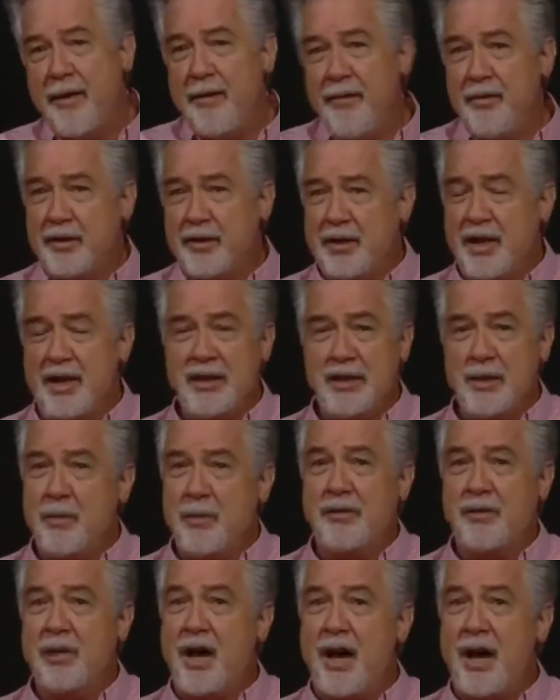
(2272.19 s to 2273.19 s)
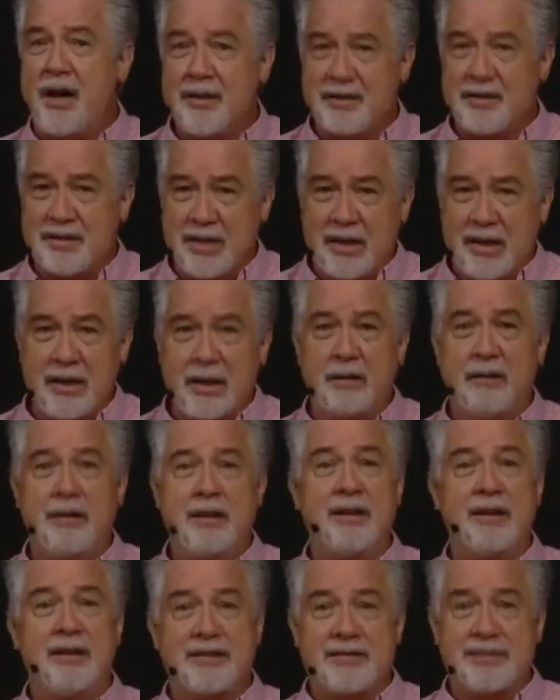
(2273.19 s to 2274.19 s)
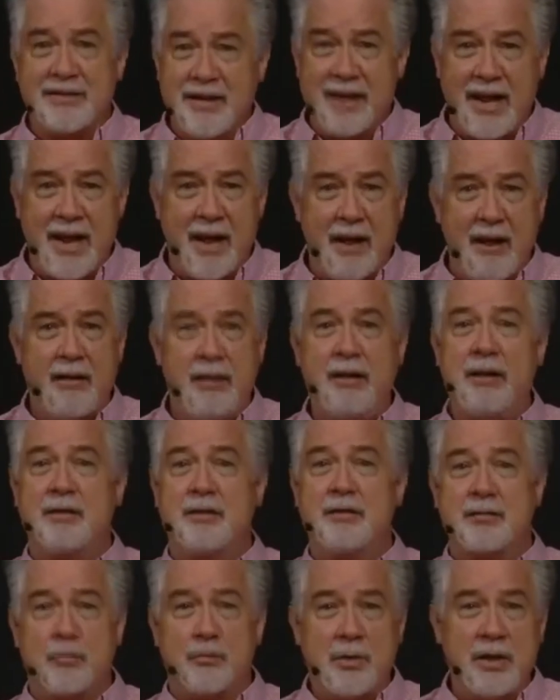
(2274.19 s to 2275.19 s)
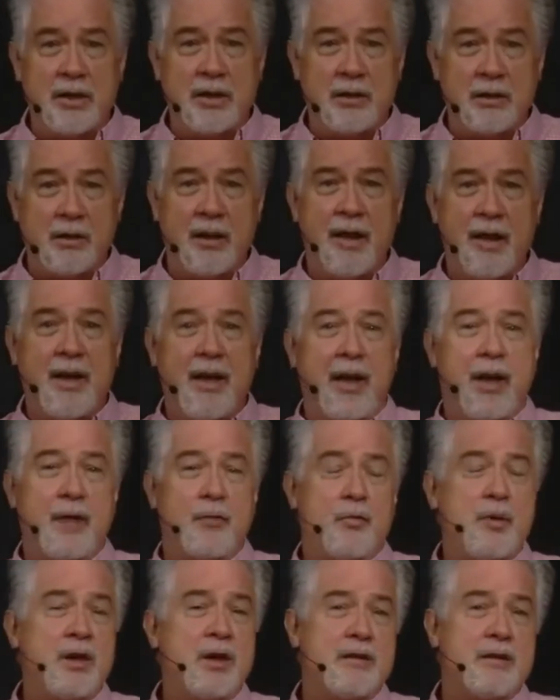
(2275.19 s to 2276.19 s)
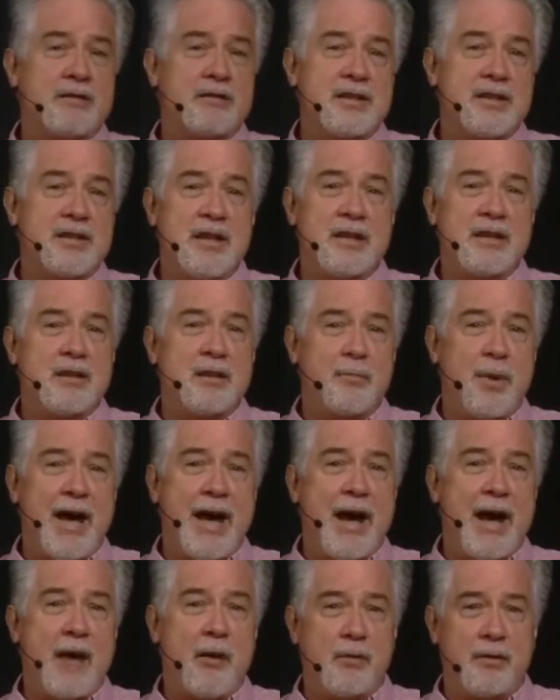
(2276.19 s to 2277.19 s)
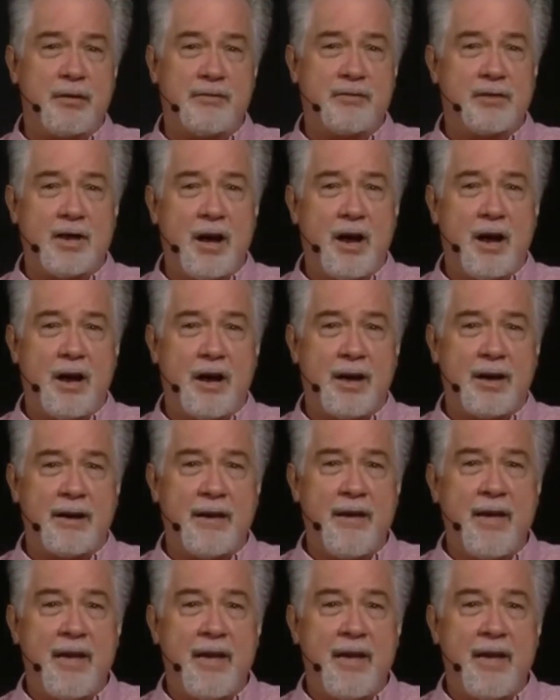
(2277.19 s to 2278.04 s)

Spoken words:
The kingdom of God is here. It is now. It is real. And we are seeing the power of God.